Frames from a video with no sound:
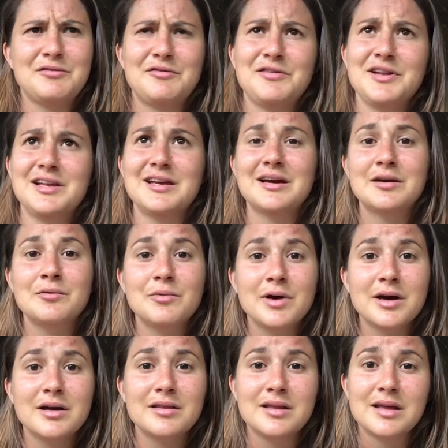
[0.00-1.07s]
on feeling
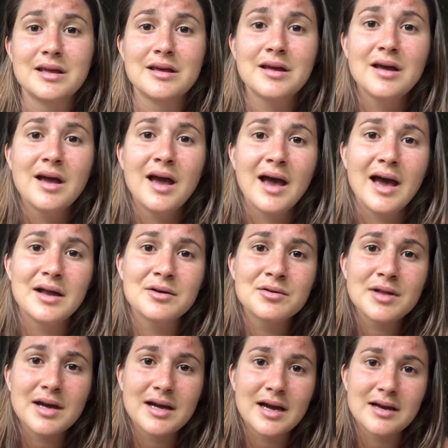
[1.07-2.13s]
unworthy, and all
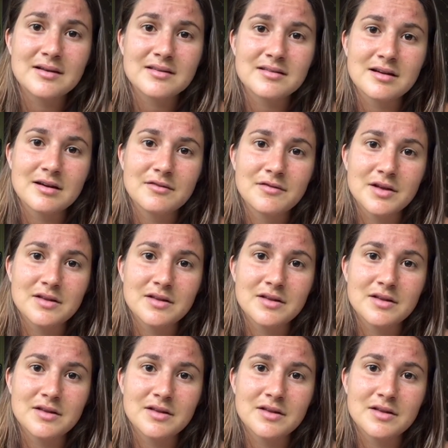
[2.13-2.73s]
that kind of stuff.